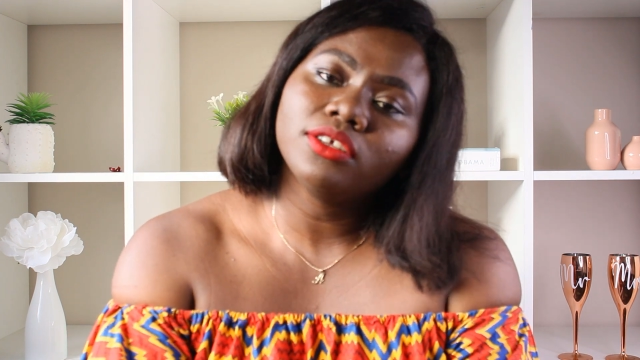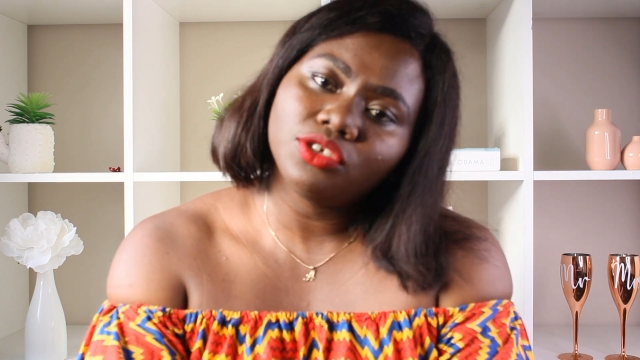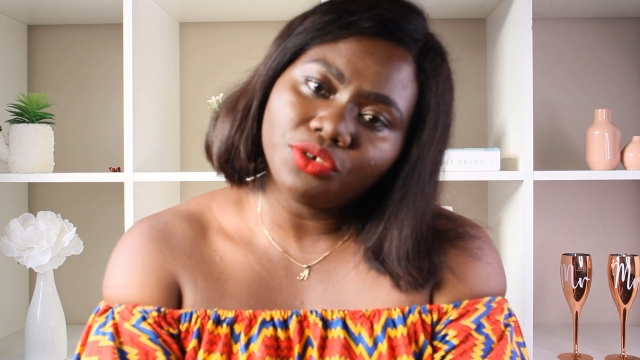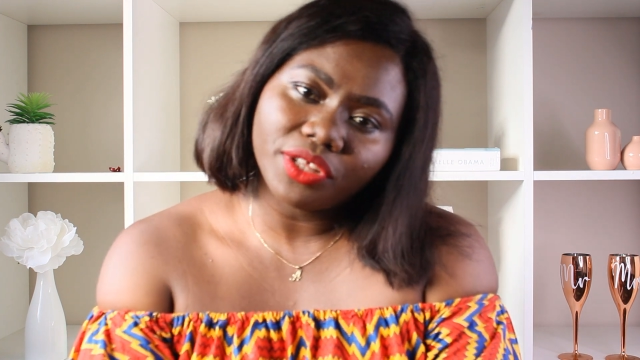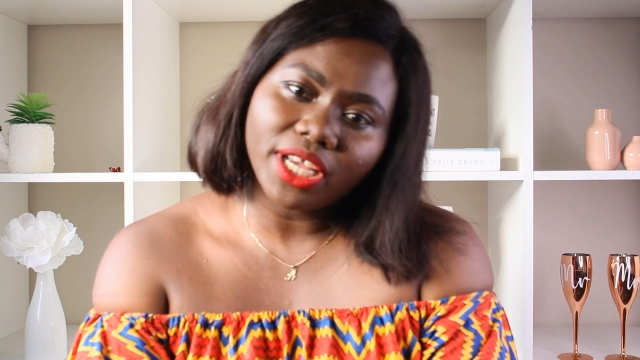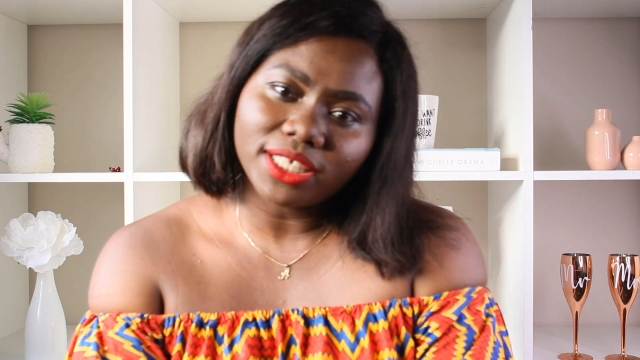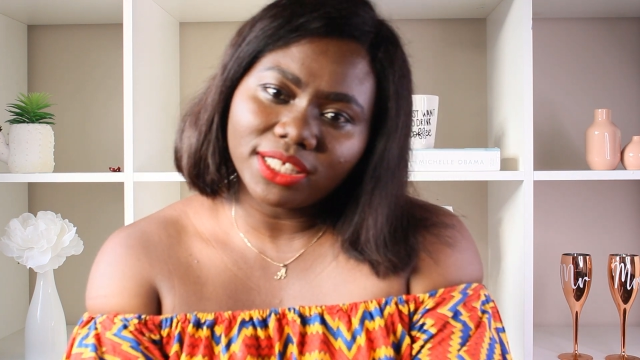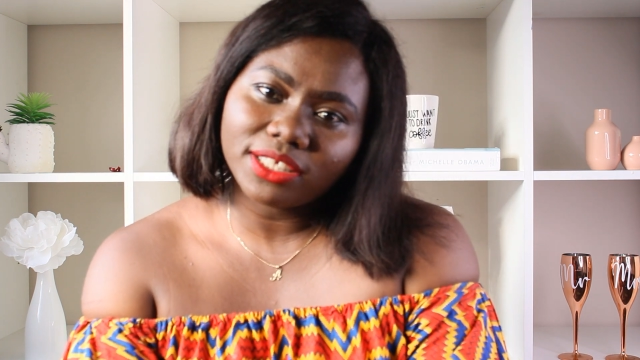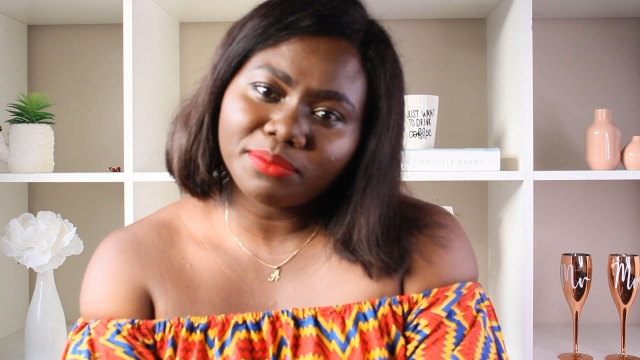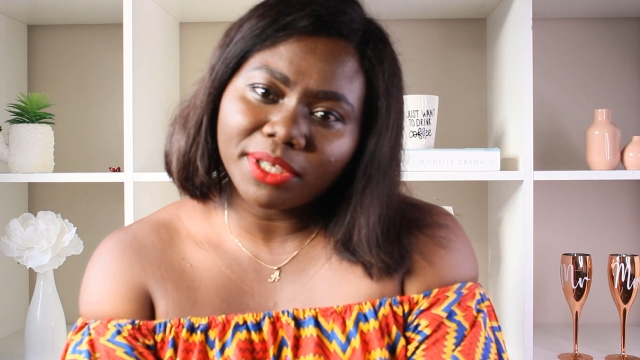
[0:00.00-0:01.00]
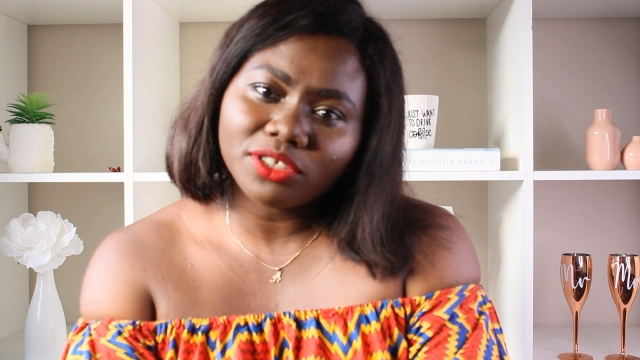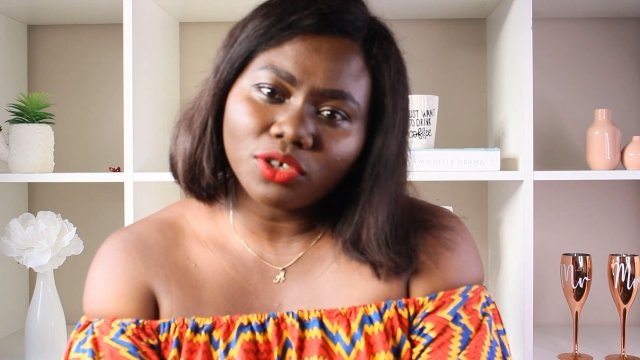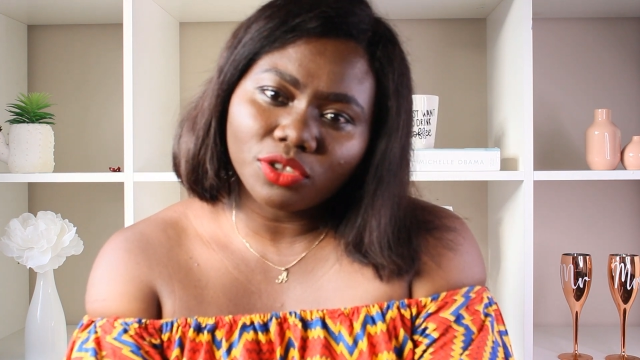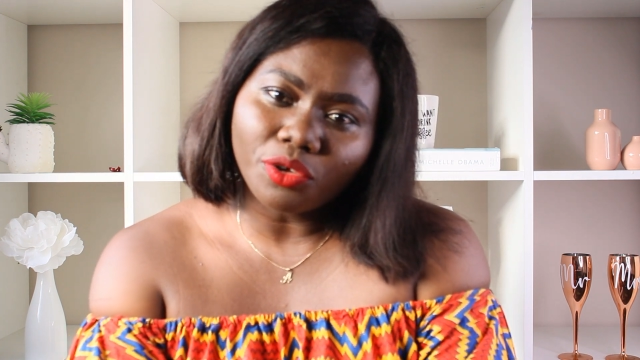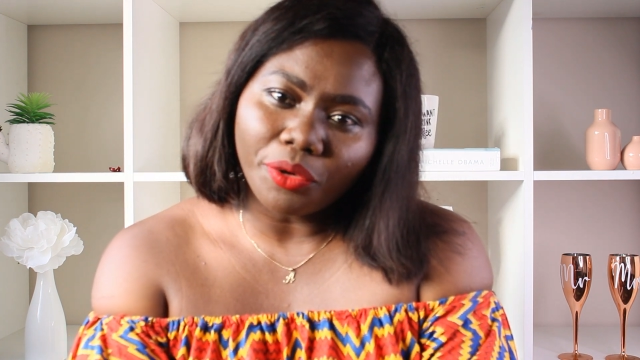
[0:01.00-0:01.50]
to the assessment
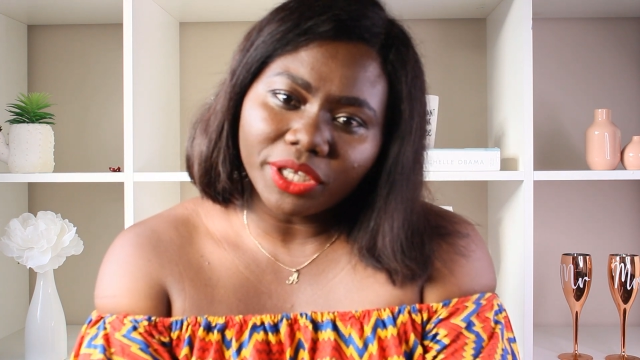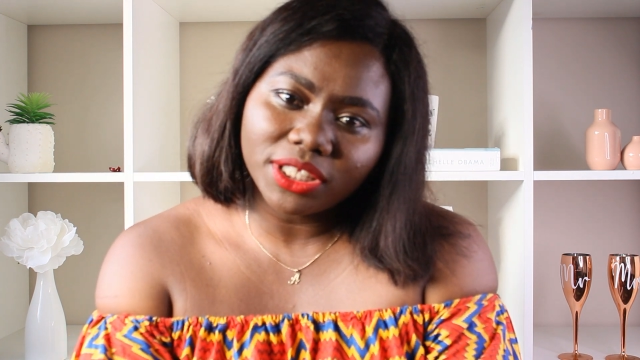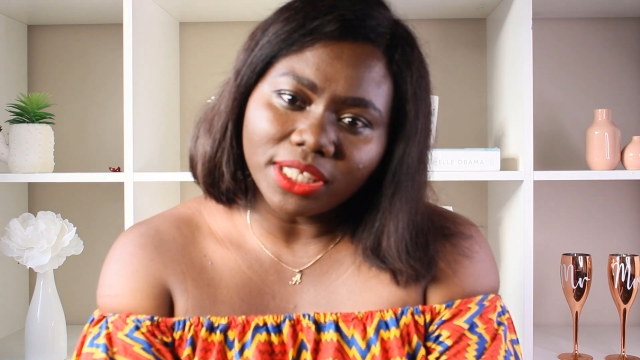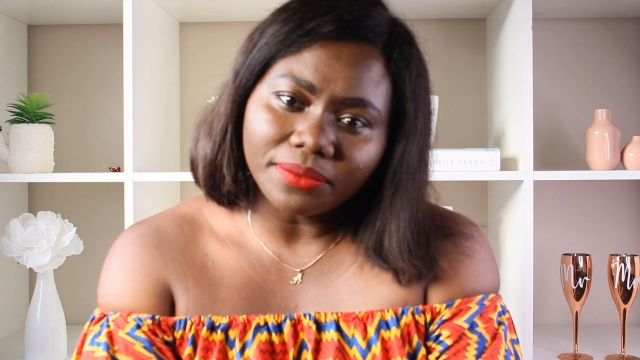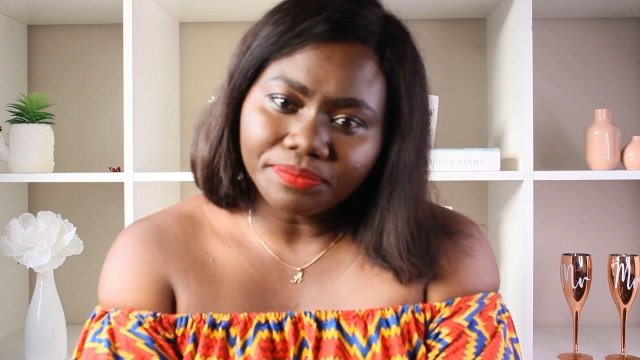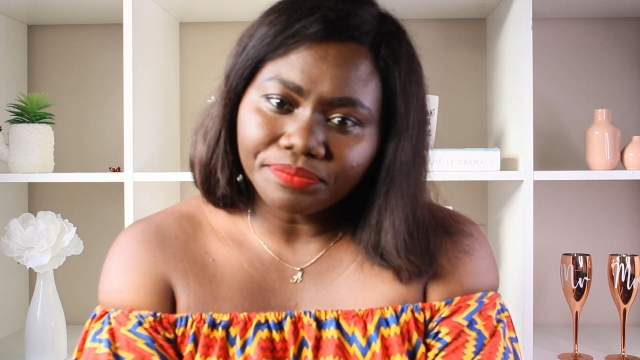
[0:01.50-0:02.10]
authority.